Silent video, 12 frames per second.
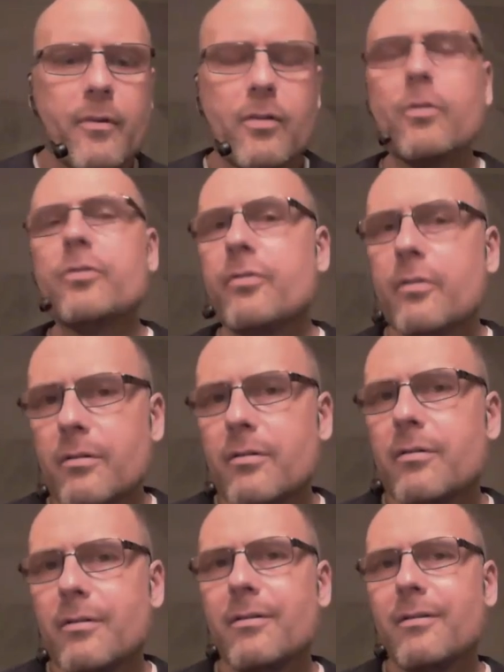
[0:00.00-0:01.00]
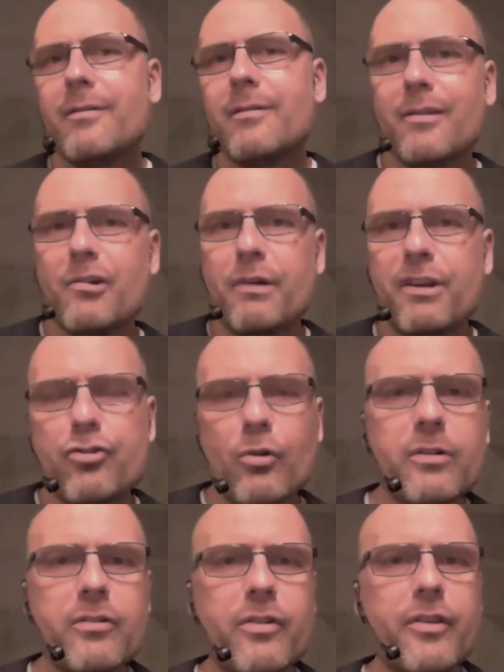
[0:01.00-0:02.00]
course, Greece
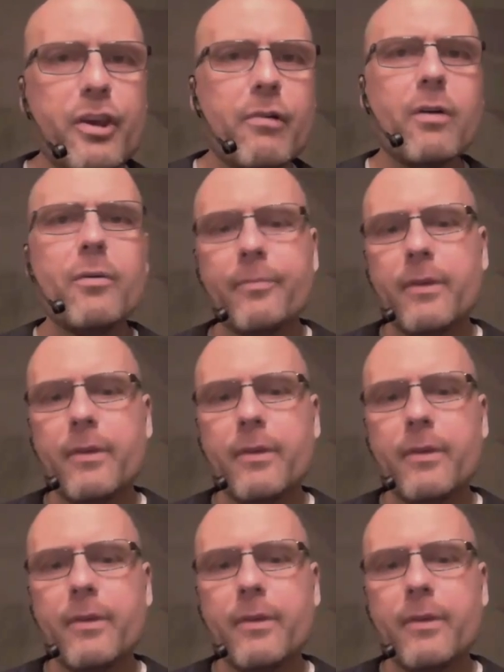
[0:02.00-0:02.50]
joined the euro